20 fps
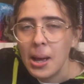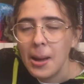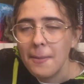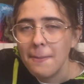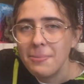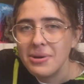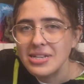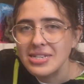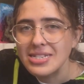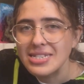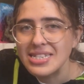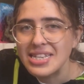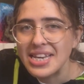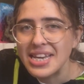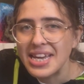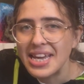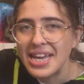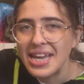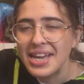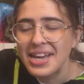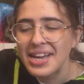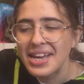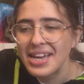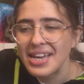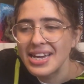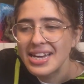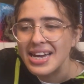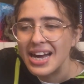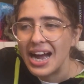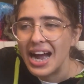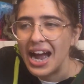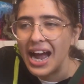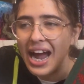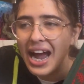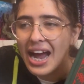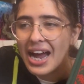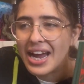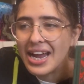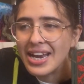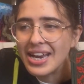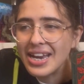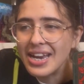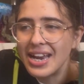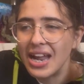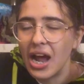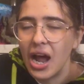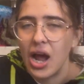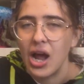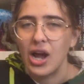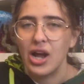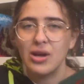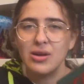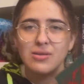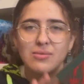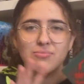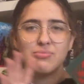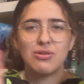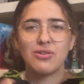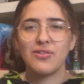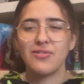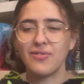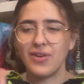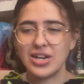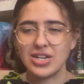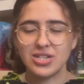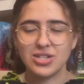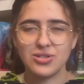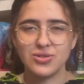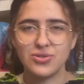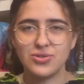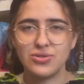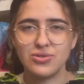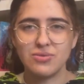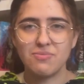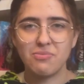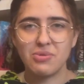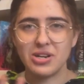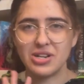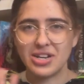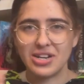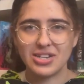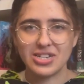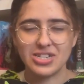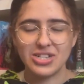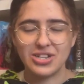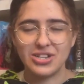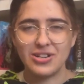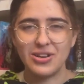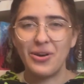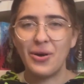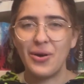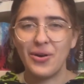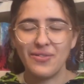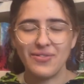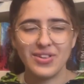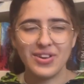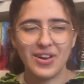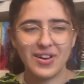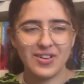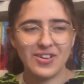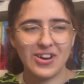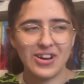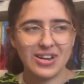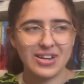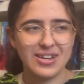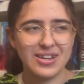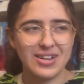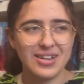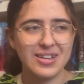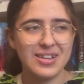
but seeing an professional production of The Nutcracker